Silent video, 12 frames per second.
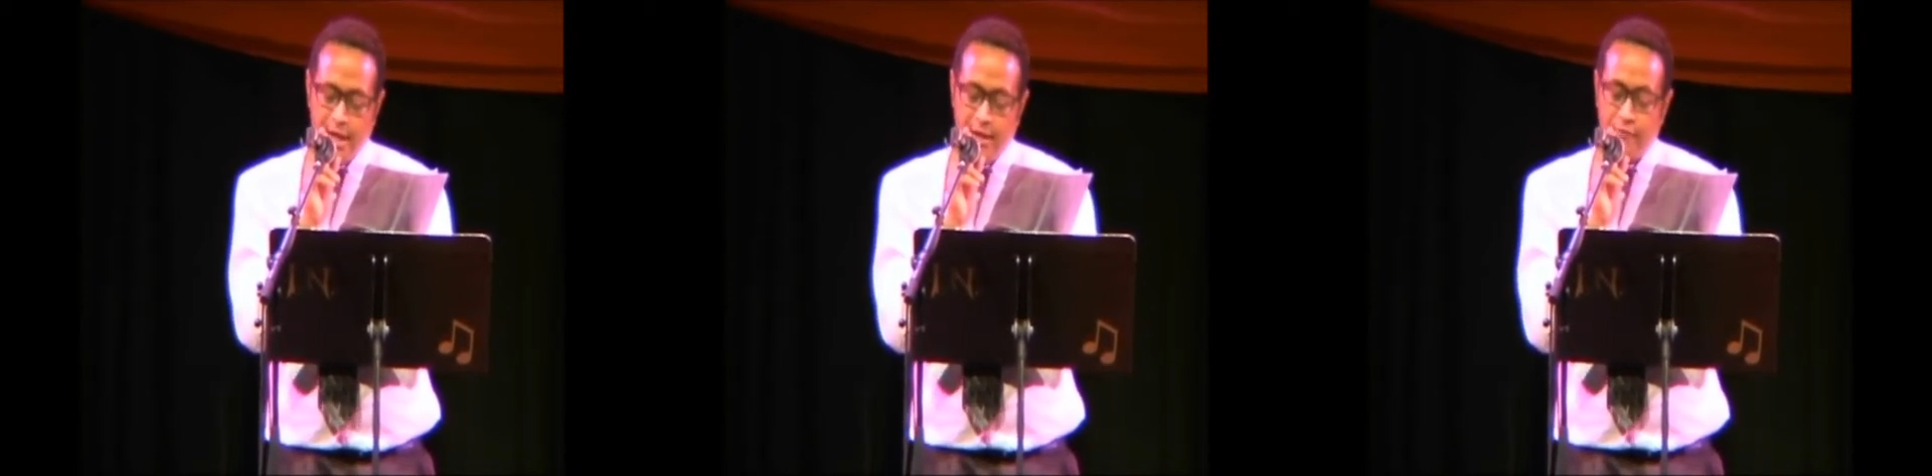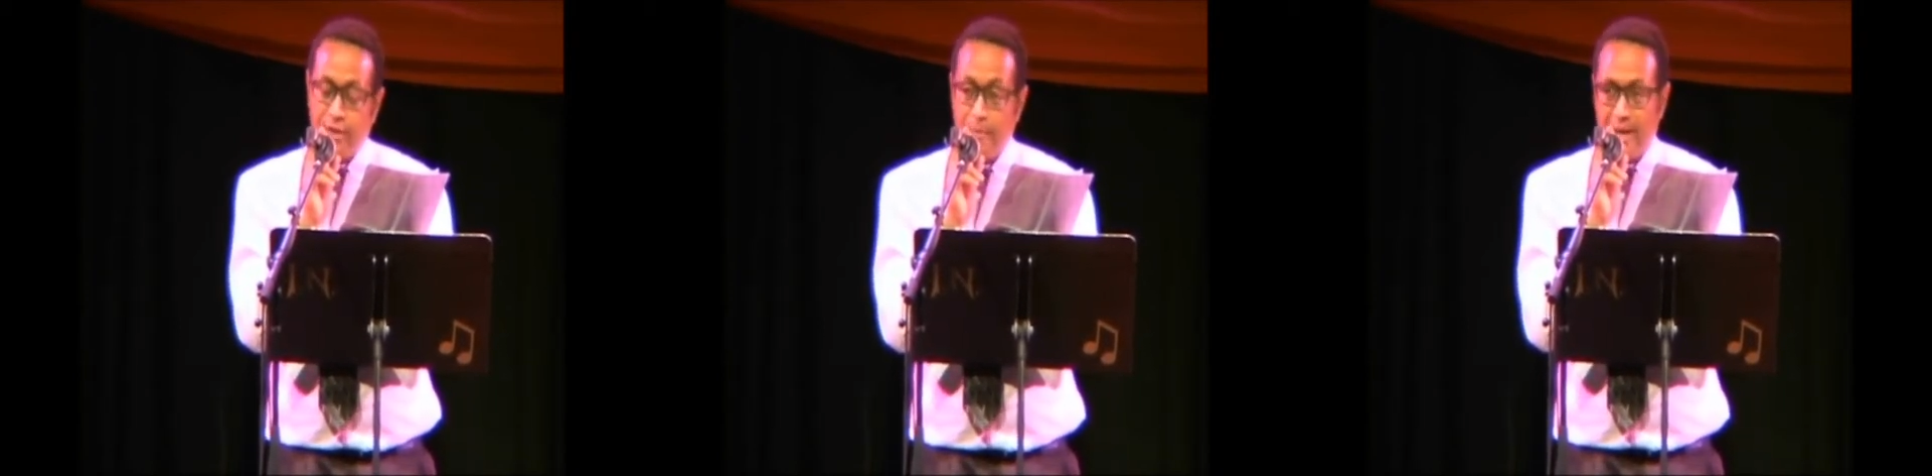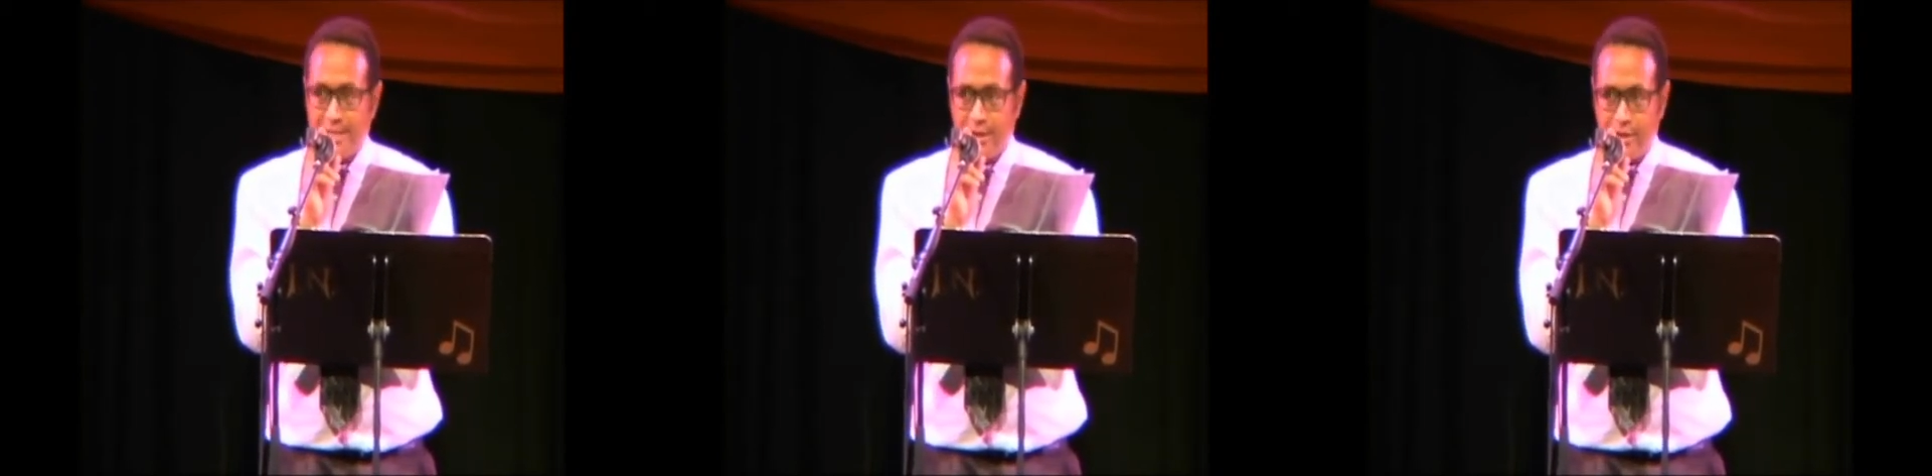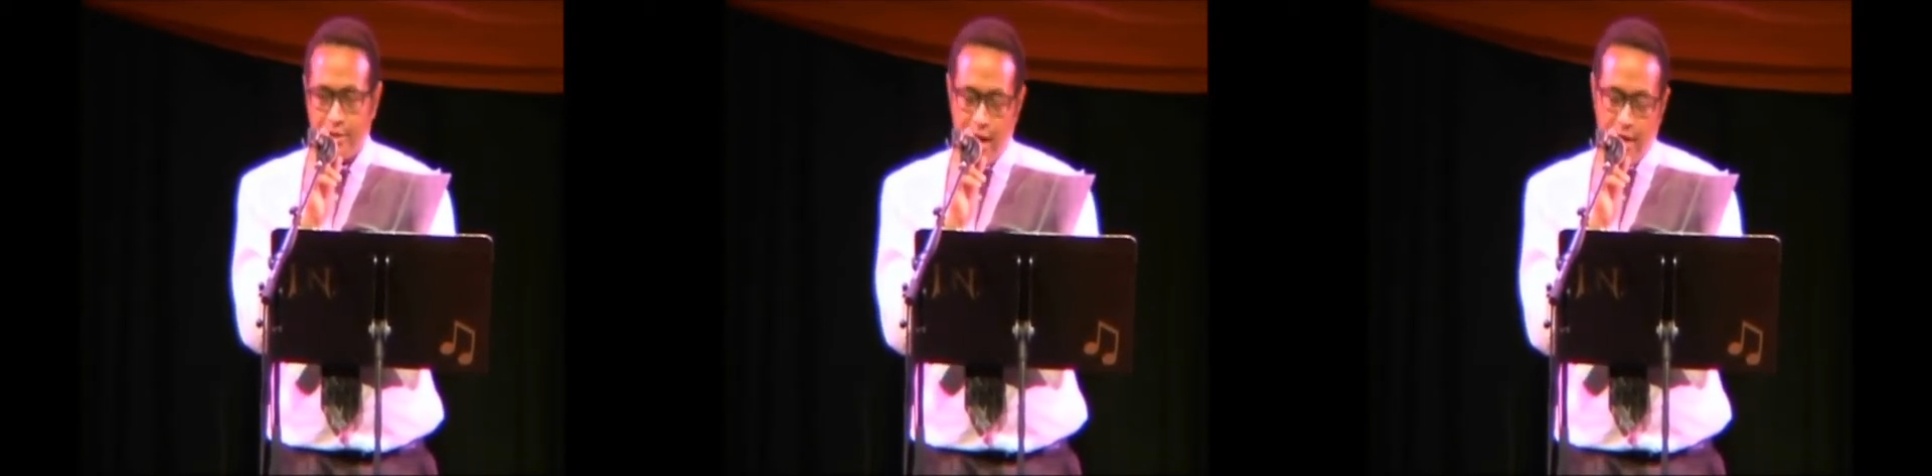if the
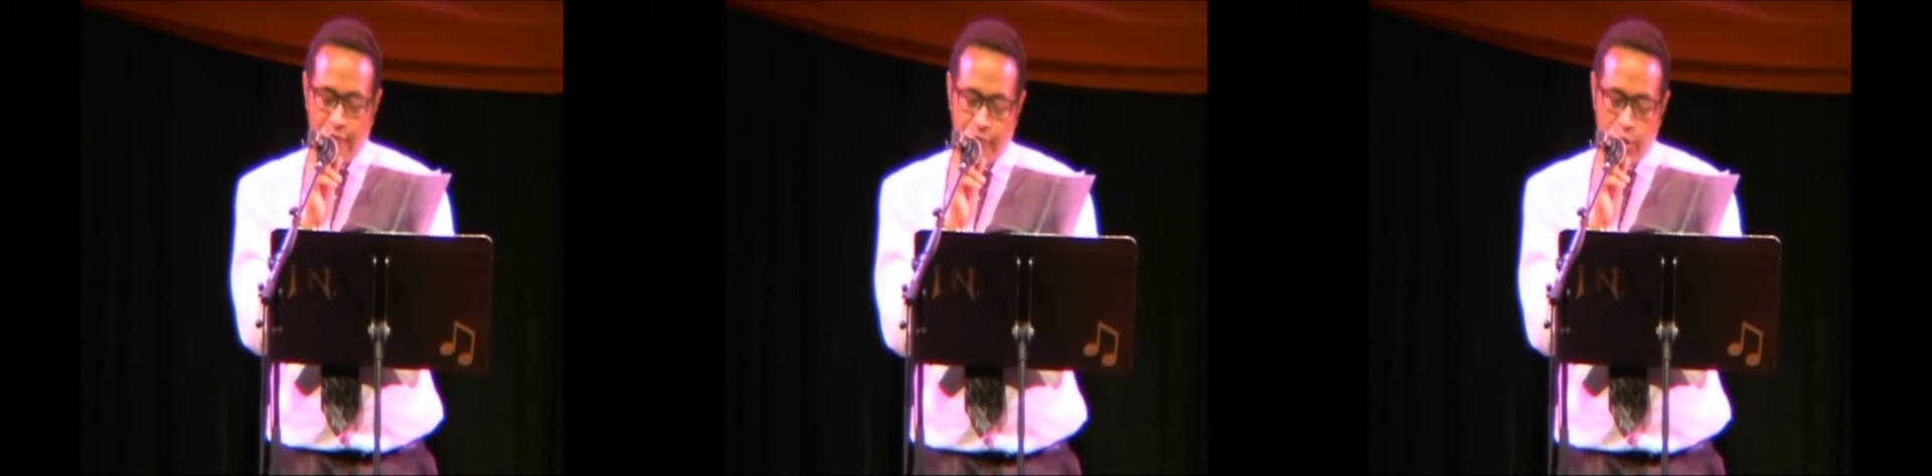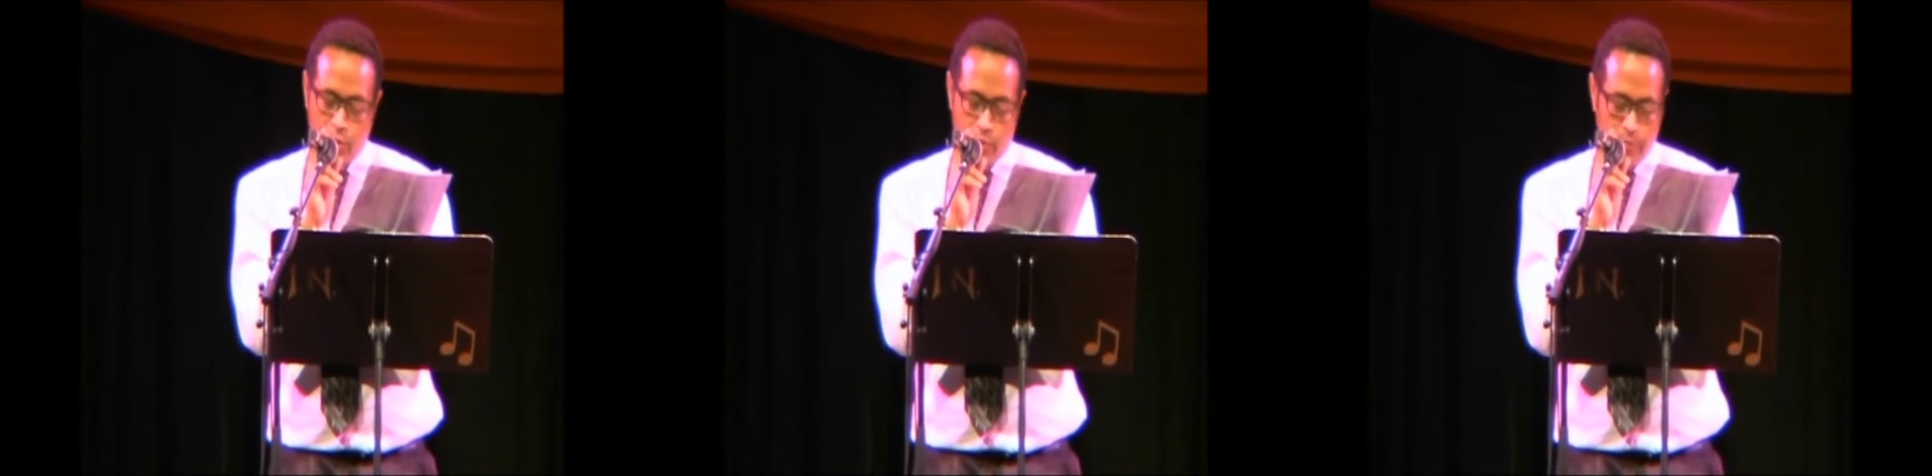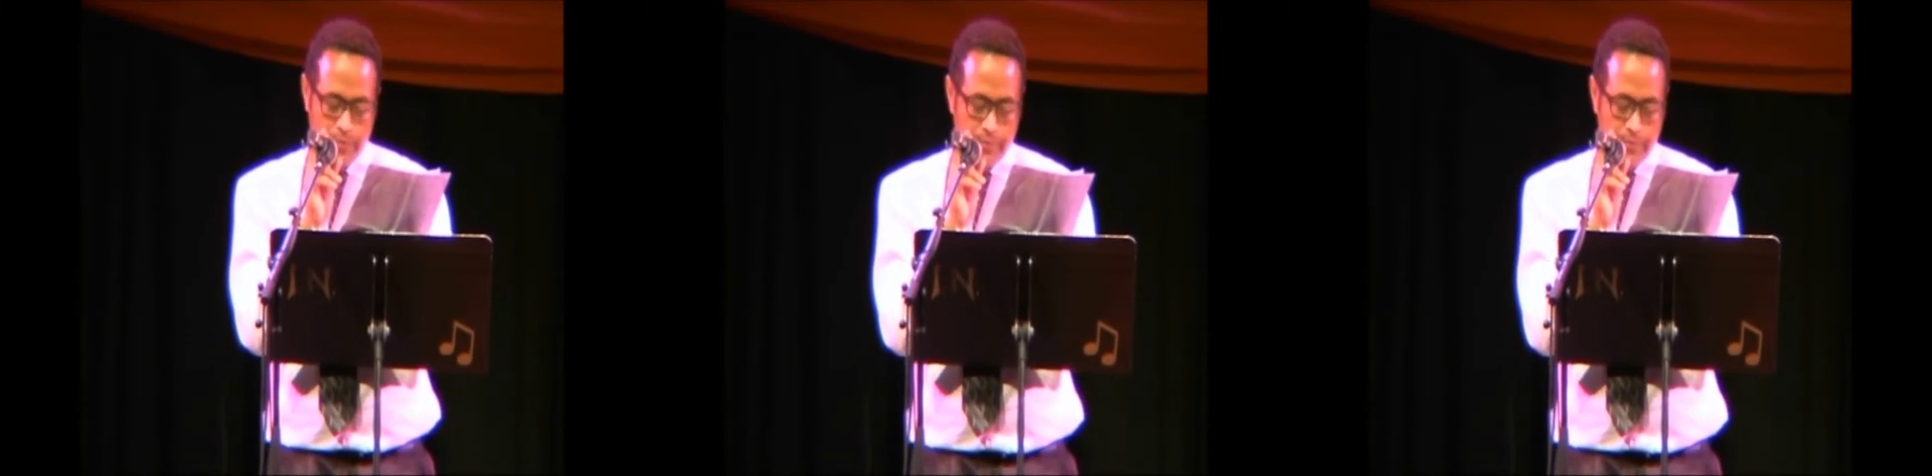massacres are few,